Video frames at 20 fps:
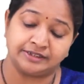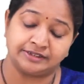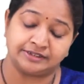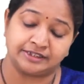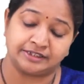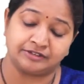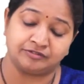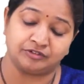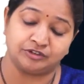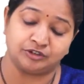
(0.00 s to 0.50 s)

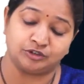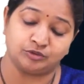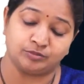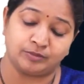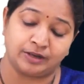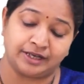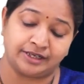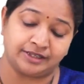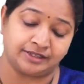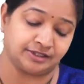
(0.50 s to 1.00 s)
is equal to
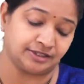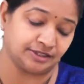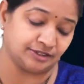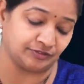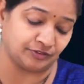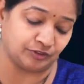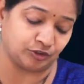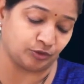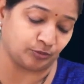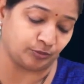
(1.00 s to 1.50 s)

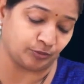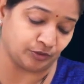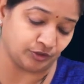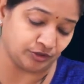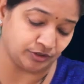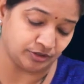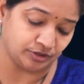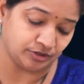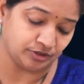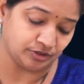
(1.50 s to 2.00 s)
minus 1
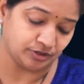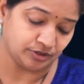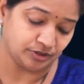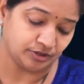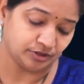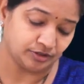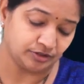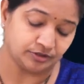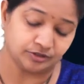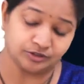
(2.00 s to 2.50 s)
upon,
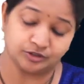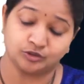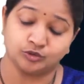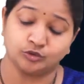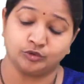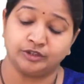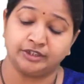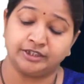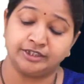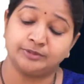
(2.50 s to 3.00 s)

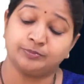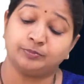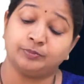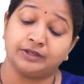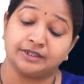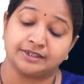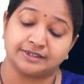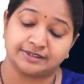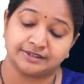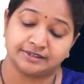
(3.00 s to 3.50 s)
so it is
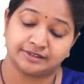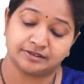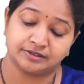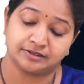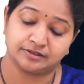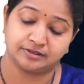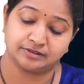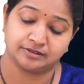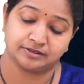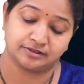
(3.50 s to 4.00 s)
plus.